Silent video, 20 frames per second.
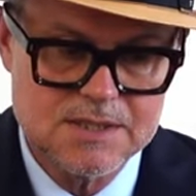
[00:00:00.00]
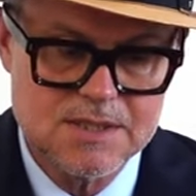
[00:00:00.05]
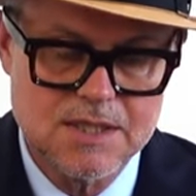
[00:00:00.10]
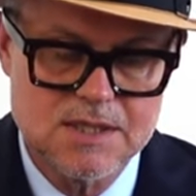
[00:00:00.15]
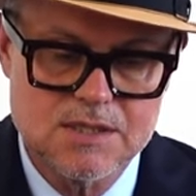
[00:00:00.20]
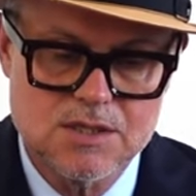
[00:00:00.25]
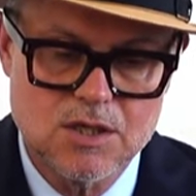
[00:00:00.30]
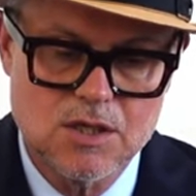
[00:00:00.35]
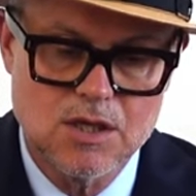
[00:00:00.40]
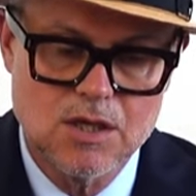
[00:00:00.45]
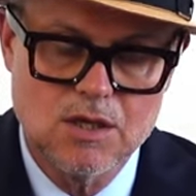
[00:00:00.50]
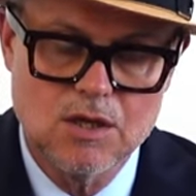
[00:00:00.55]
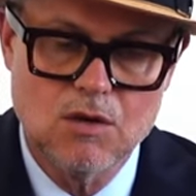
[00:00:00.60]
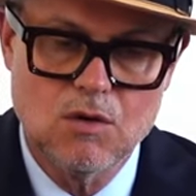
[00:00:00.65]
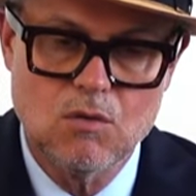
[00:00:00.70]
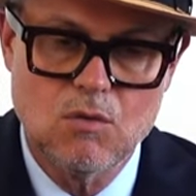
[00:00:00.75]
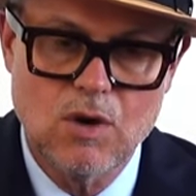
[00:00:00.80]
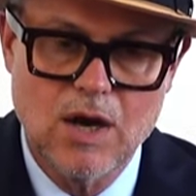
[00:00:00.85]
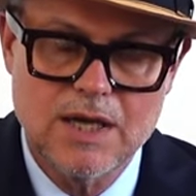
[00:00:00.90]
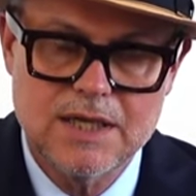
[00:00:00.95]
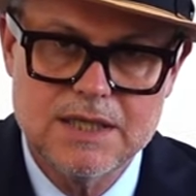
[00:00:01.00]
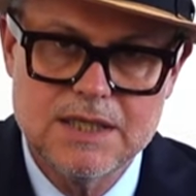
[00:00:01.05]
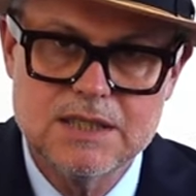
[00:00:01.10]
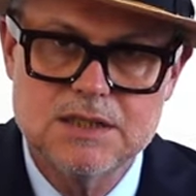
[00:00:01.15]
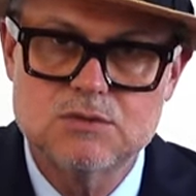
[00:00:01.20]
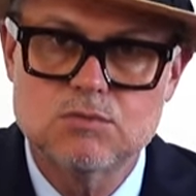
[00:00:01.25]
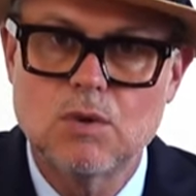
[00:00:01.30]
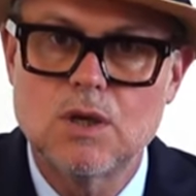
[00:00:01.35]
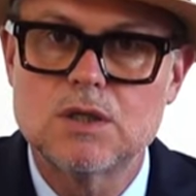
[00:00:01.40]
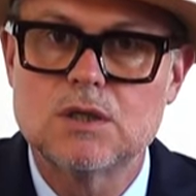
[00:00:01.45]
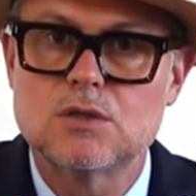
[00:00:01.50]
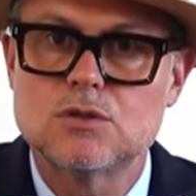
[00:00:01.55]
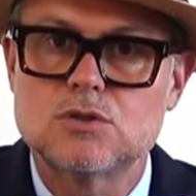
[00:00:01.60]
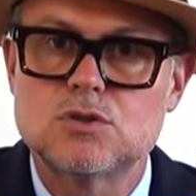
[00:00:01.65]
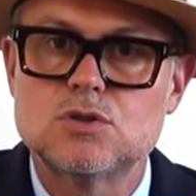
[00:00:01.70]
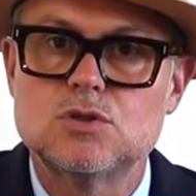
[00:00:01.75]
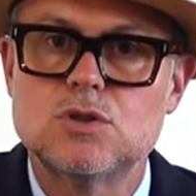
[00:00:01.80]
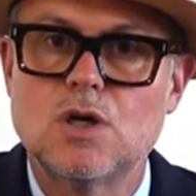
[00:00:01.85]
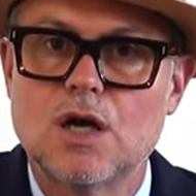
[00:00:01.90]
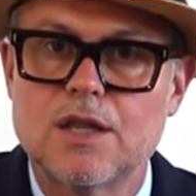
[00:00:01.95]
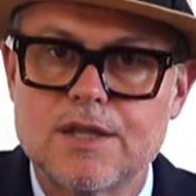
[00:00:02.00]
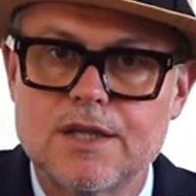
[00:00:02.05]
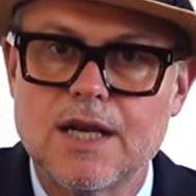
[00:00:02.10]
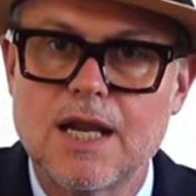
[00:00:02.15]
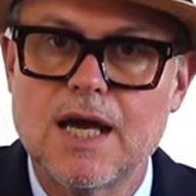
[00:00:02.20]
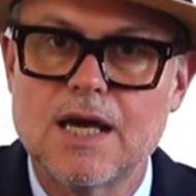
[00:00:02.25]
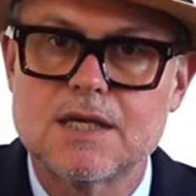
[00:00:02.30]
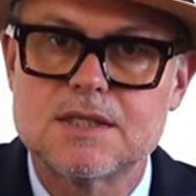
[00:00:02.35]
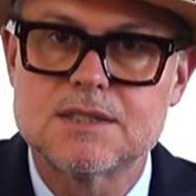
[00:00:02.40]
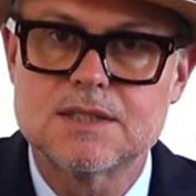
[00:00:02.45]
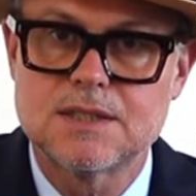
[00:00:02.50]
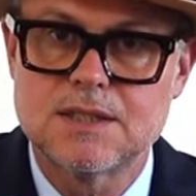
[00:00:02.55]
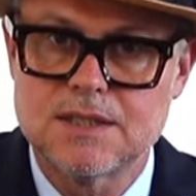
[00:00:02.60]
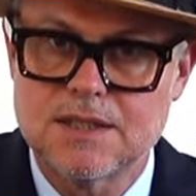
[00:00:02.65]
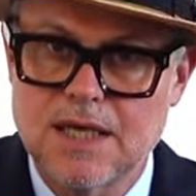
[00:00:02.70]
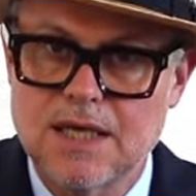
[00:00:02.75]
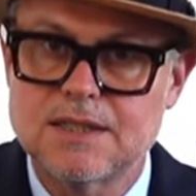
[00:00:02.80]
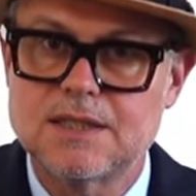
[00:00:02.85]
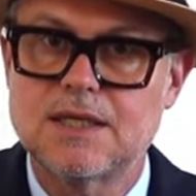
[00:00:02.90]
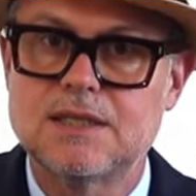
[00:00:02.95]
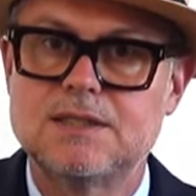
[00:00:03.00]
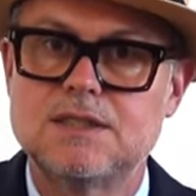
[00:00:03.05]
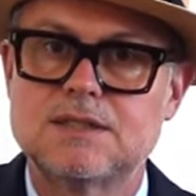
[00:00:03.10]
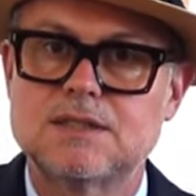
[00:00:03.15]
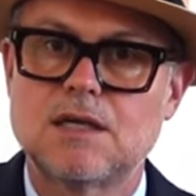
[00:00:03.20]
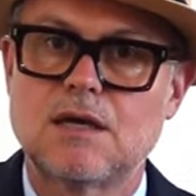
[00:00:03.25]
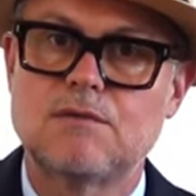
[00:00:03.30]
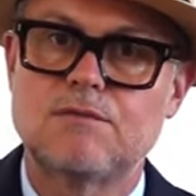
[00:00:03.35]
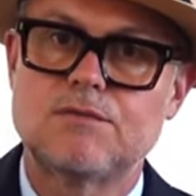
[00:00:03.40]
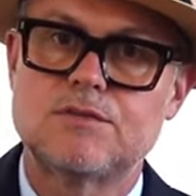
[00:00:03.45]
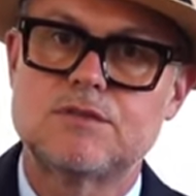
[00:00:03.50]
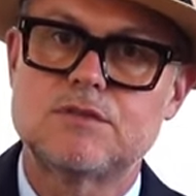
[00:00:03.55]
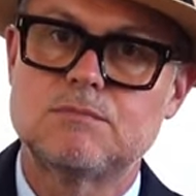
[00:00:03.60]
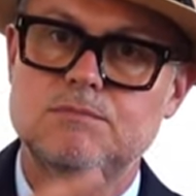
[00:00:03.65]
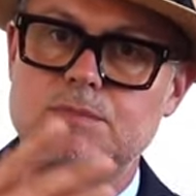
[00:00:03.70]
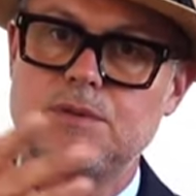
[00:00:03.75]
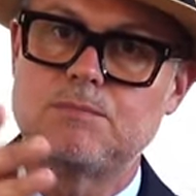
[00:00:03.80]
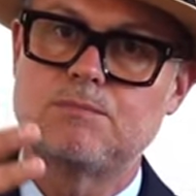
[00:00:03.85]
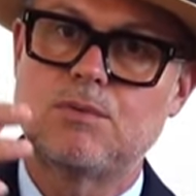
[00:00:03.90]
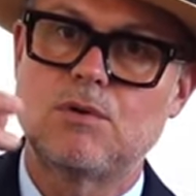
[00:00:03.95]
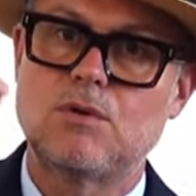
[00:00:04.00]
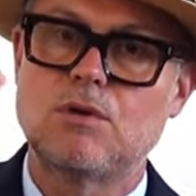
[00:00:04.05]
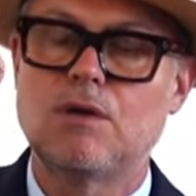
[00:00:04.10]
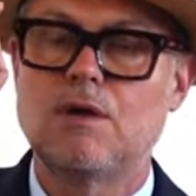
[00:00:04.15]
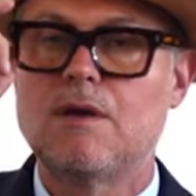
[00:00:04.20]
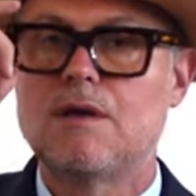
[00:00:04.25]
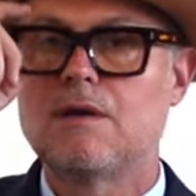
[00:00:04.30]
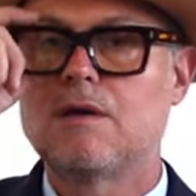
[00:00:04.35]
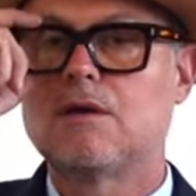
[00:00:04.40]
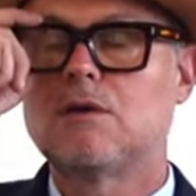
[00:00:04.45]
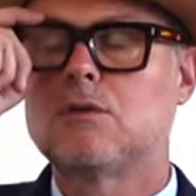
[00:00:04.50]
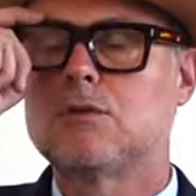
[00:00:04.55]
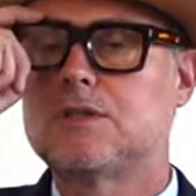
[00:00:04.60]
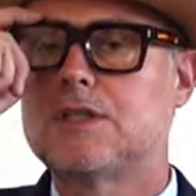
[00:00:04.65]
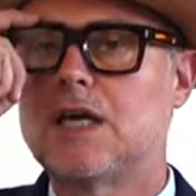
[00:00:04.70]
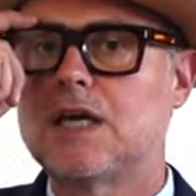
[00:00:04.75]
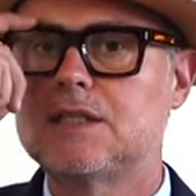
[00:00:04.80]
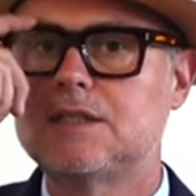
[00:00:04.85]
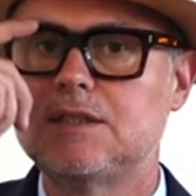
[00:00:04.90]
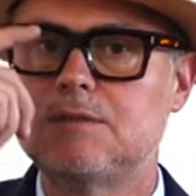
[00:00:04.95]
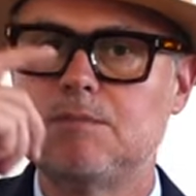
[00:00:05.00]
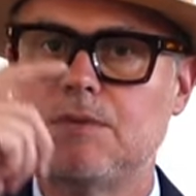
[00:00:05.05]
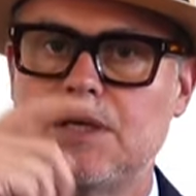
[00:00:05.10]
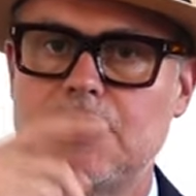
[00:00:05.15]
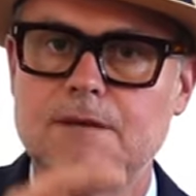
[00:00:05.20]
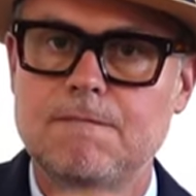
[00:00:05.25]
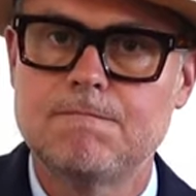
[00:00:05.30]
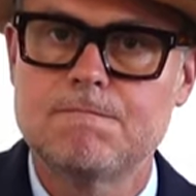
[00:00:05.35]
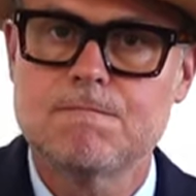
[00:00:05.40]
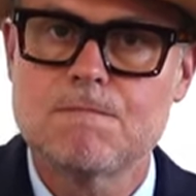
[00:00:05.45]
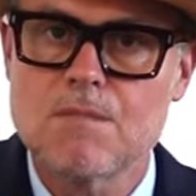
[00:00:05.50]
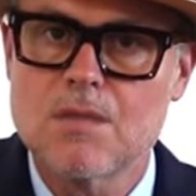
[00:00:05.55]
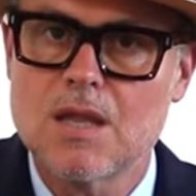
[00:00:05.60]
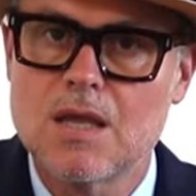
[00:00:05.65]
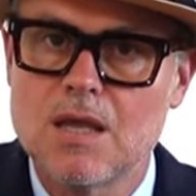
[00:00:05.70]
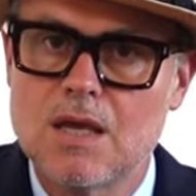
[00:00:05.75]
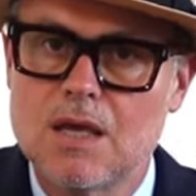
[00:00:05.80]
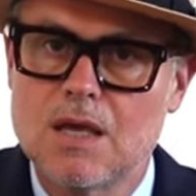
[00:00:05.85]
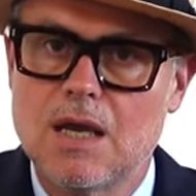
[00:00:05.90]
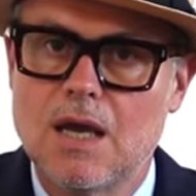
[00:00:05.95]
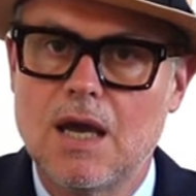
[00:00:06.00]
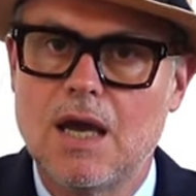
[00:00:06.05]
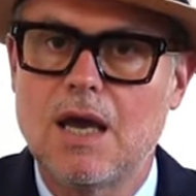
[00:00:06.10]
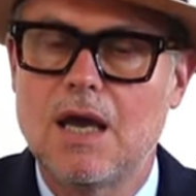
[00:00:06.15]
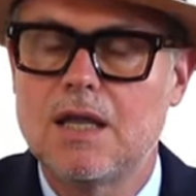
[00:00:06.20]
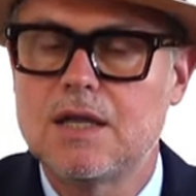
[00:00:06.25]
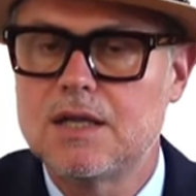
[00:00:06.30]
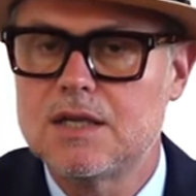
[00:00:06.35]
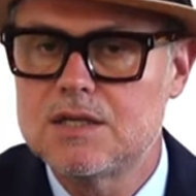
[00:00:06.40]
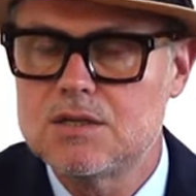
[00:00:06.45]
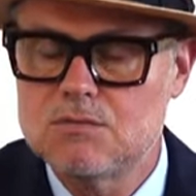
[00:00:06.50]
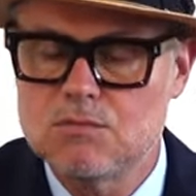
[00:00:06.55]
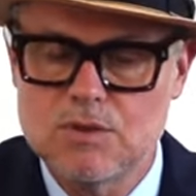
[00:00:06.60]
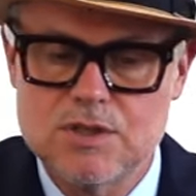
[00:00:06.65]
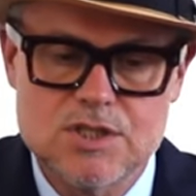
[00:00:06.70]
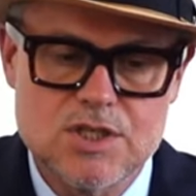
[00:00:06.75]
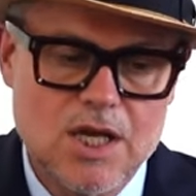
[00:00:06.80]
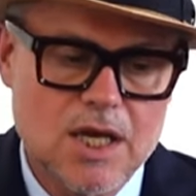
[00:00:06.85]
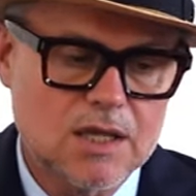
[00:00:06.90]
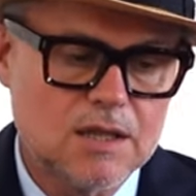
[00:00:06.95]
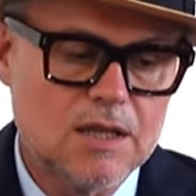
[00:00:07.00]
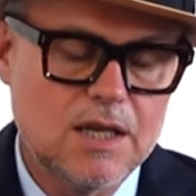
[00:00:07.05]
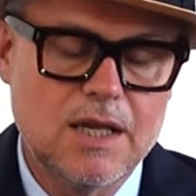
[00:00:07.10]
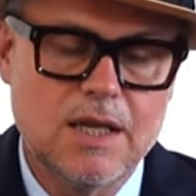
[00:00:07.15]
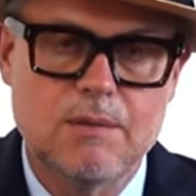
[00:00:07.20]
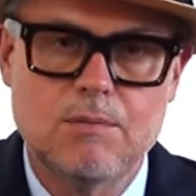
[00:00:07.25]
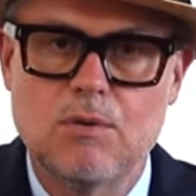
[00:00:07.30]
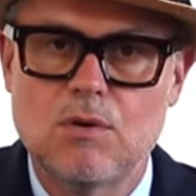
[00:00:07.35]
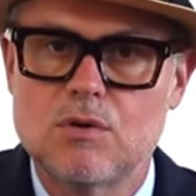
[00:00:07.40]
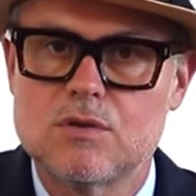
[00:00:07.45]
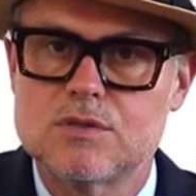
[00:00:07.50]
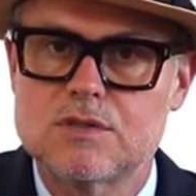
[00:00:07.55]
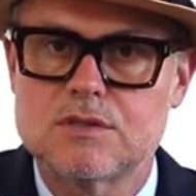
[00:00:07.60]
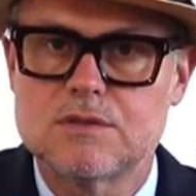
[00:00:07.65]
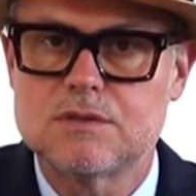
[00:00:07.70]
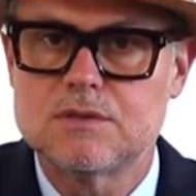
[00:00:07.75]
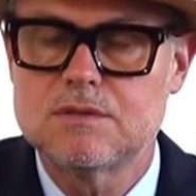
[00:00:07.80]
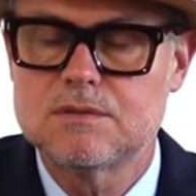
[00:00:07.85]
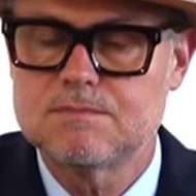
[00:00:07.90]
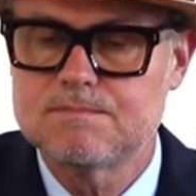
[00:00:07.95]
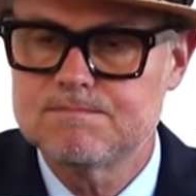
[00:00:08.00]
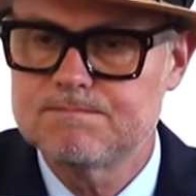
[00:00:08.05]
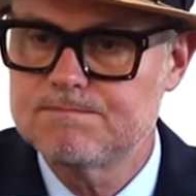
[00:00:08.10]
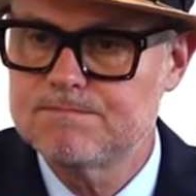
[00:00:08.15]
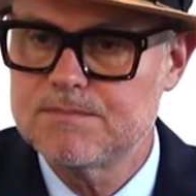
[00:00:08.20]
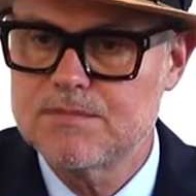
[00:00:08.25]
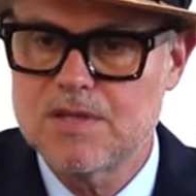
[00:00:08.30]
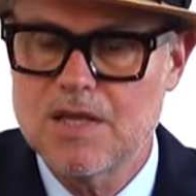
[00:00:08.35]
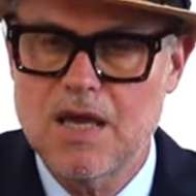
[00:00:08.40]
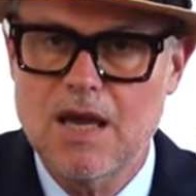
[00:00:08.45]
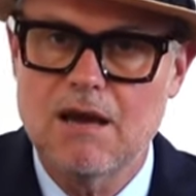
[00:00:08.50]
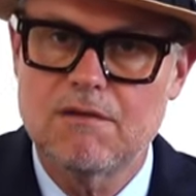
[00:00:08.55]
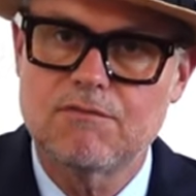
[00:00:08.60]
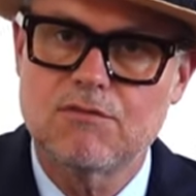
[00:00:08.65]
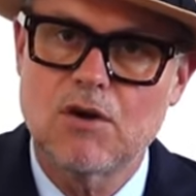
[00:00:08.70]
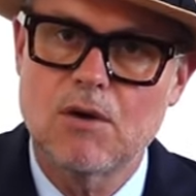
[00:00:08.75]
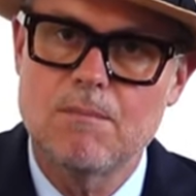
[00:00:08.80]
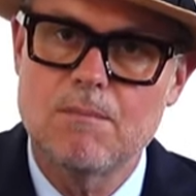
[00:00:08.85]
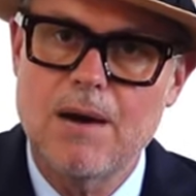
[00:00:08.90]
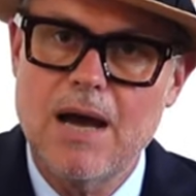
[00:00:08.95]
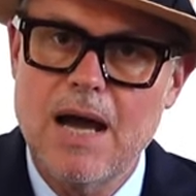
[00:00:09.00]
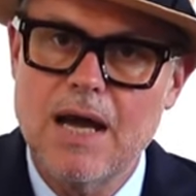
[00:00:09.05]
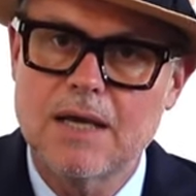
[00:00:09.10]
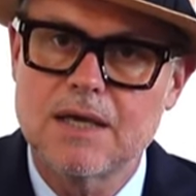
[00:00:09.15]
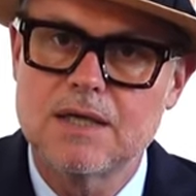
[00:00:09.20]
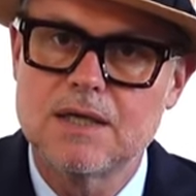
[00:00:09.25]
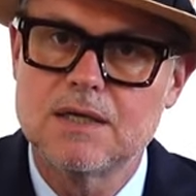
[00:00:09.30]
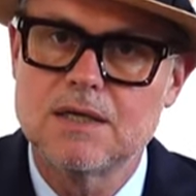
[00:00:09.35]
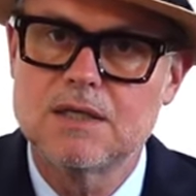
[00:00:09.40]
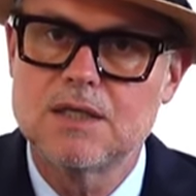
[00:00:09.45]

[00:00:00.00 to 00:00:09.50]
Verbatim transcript: There's a, at least one or two other lines, and that I discovered. Some people contacted me and I, we check the labels and they have come back